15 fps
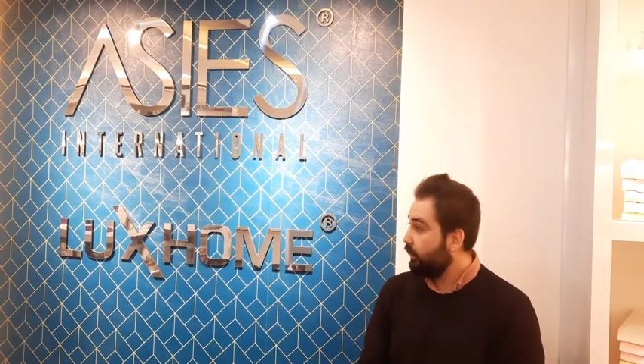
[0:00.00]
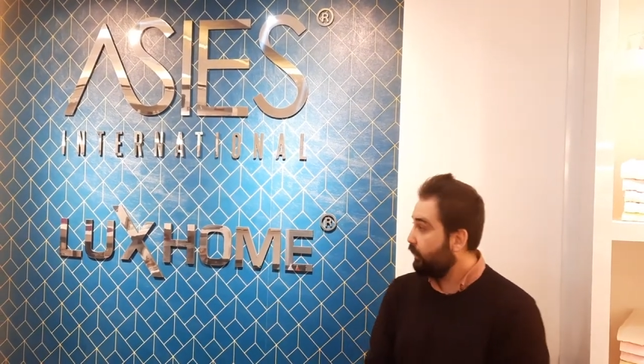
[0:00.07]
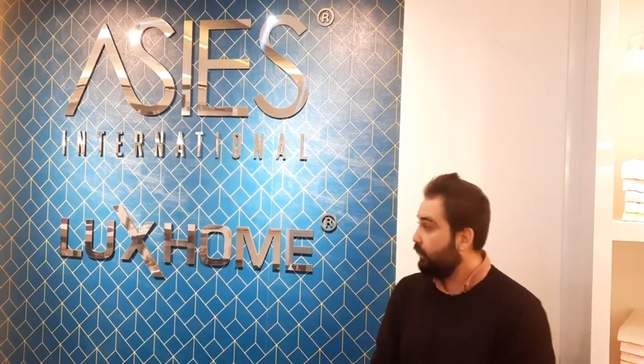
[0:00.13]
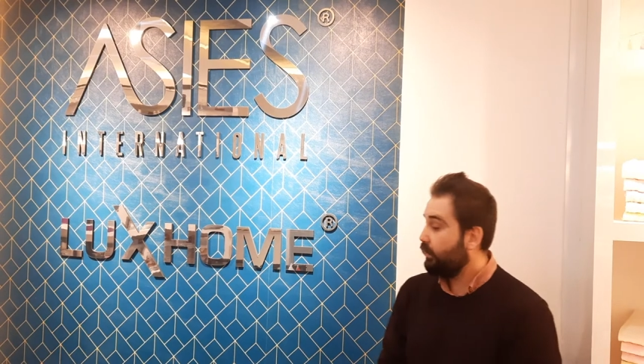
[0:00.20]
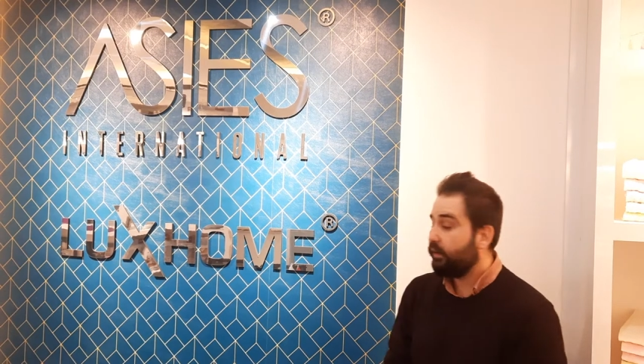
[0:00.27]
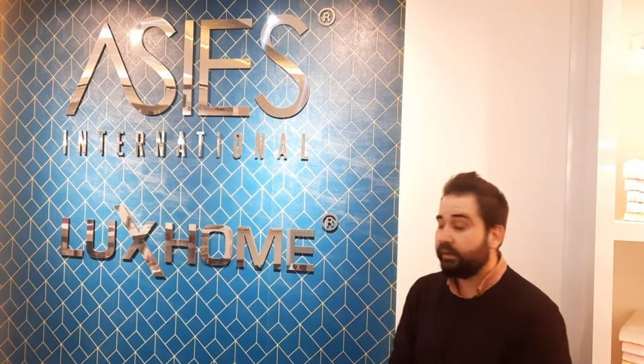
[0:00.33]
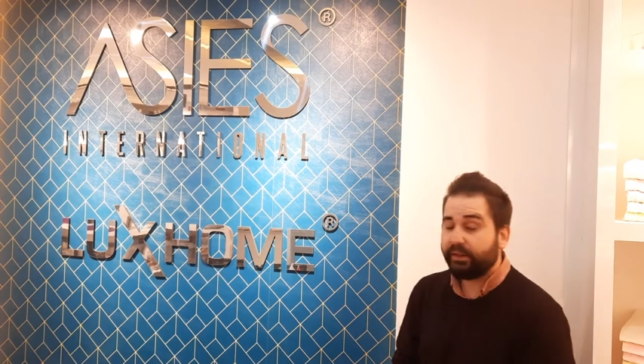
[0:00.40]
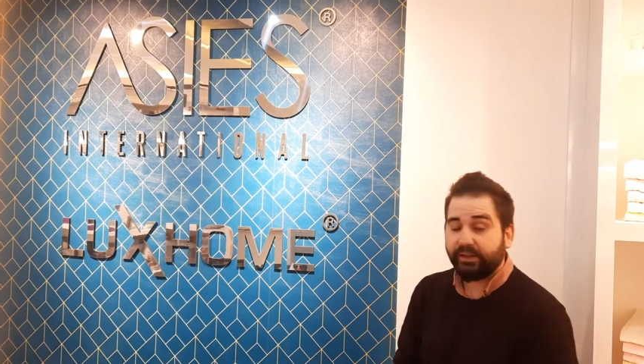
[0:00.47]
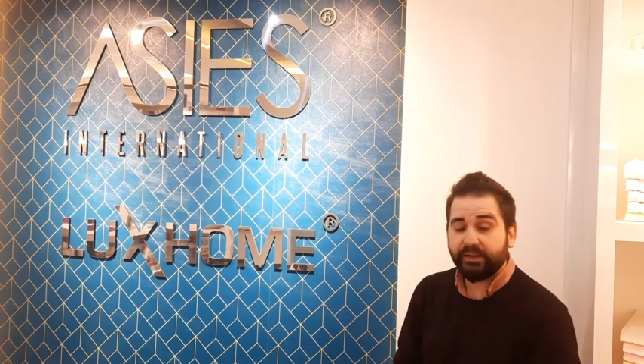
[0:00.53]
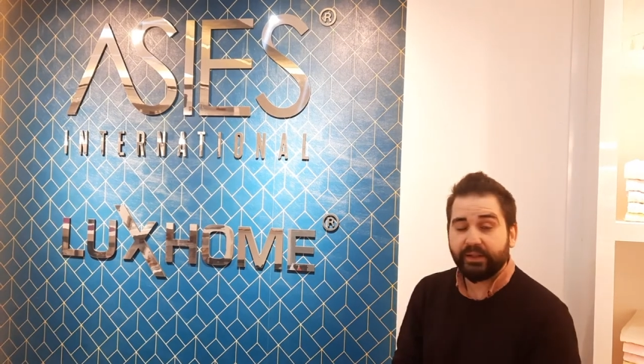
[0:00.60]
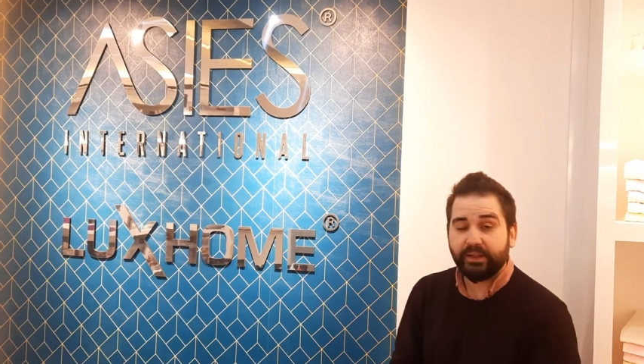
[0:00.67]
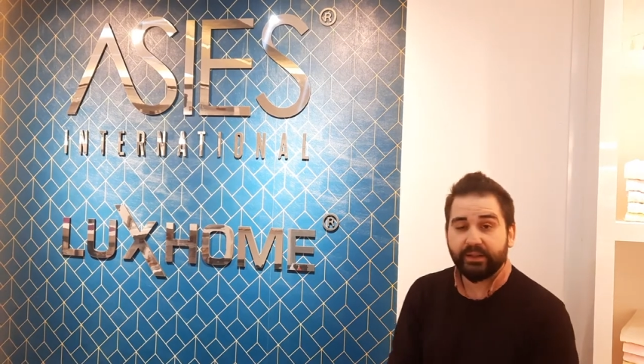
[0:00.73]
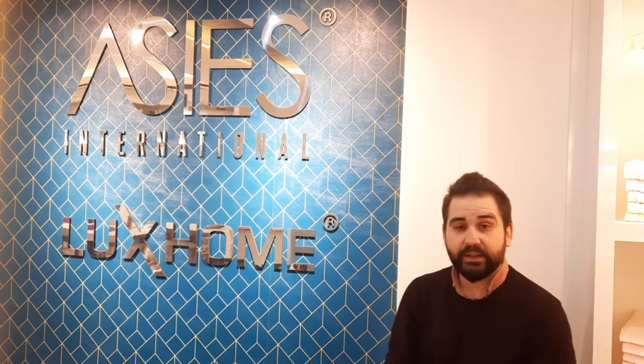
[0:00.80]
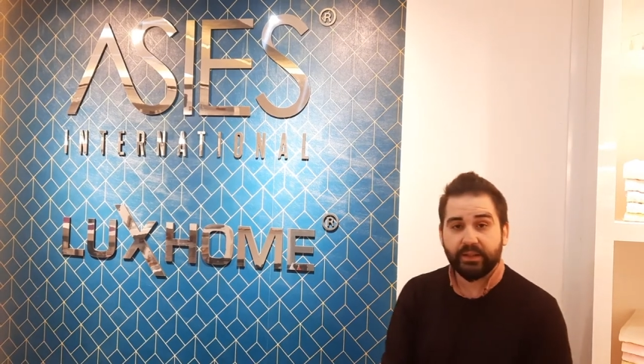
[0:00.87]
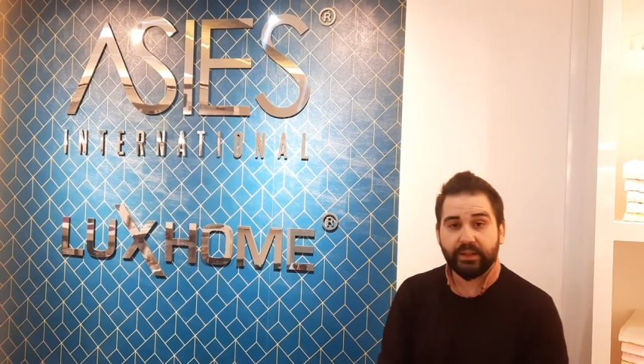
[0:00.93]
uh, in
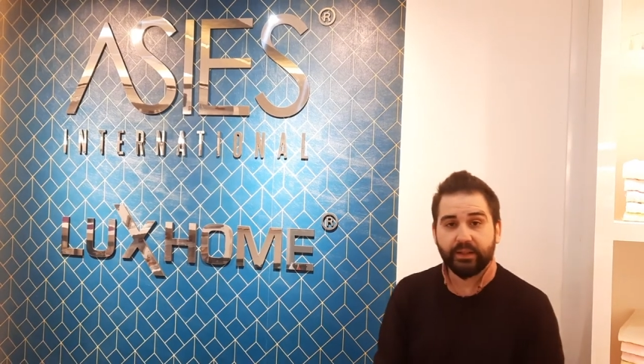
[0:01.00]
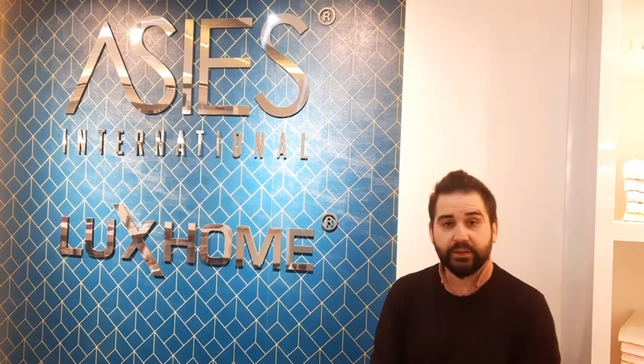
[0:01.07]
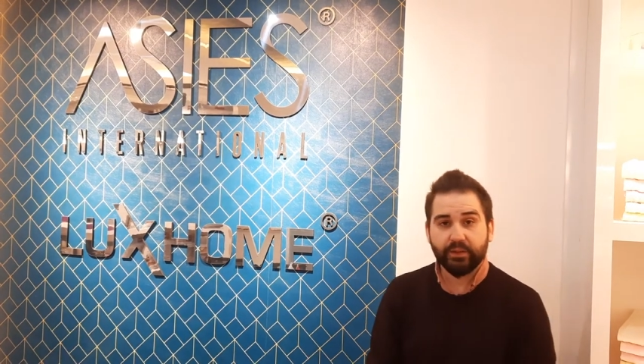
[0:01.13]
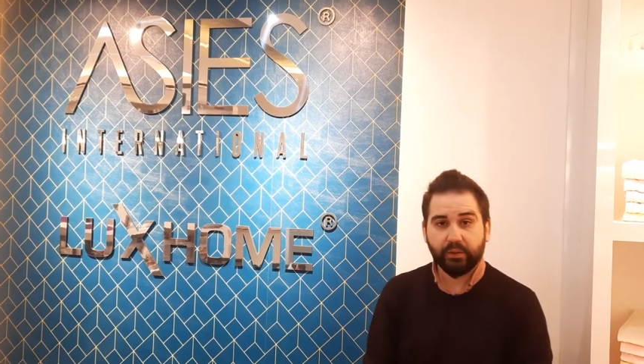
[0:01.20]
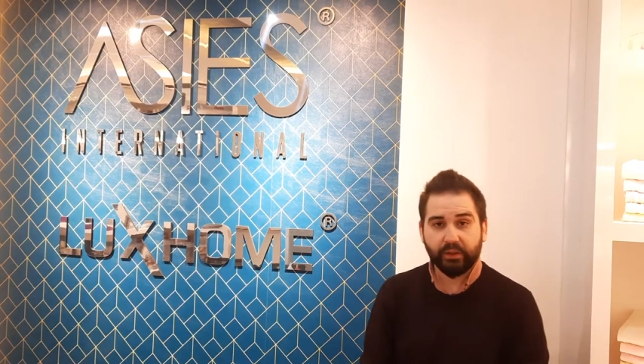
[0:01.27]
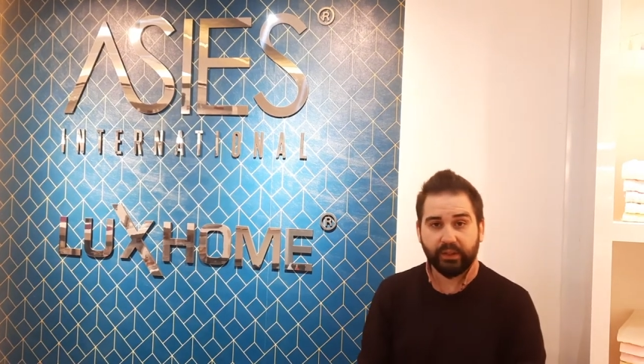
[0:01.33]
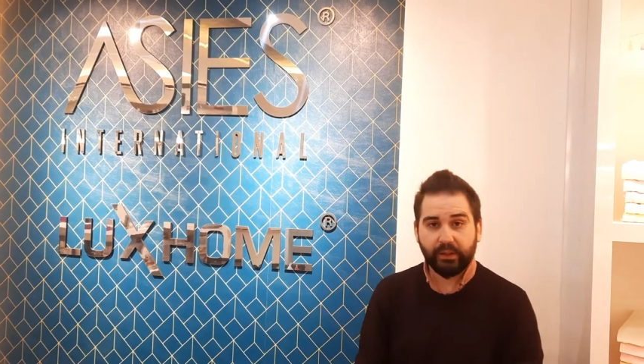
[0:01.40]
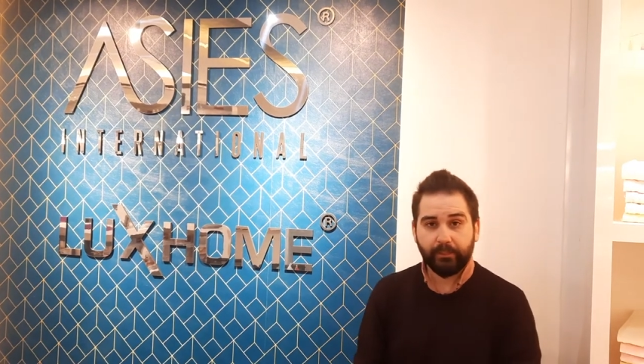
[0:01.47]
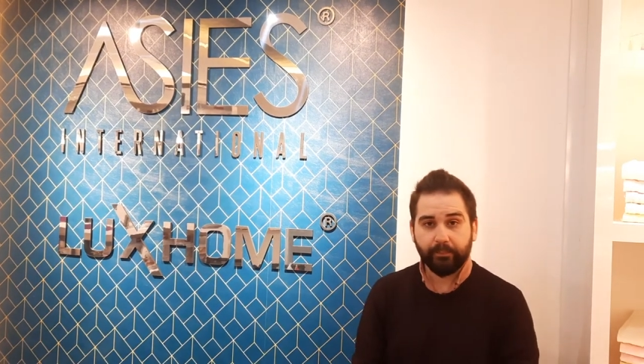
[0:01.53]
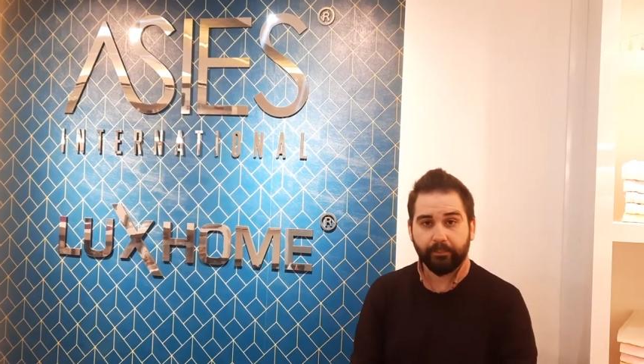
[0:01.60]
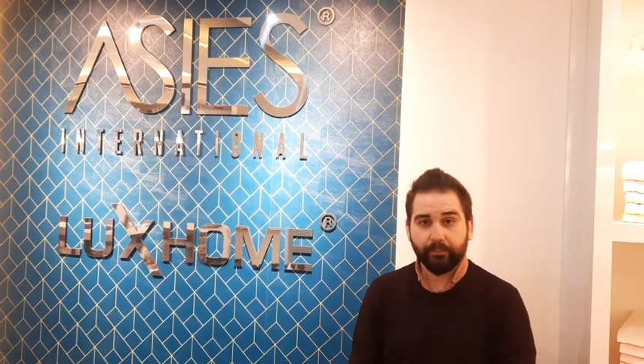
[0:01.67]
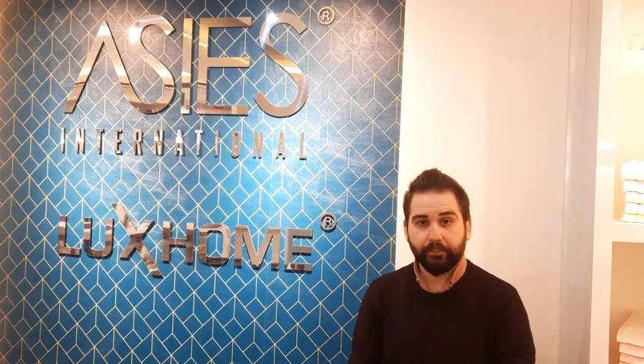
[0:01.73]
Denizli, Turkey.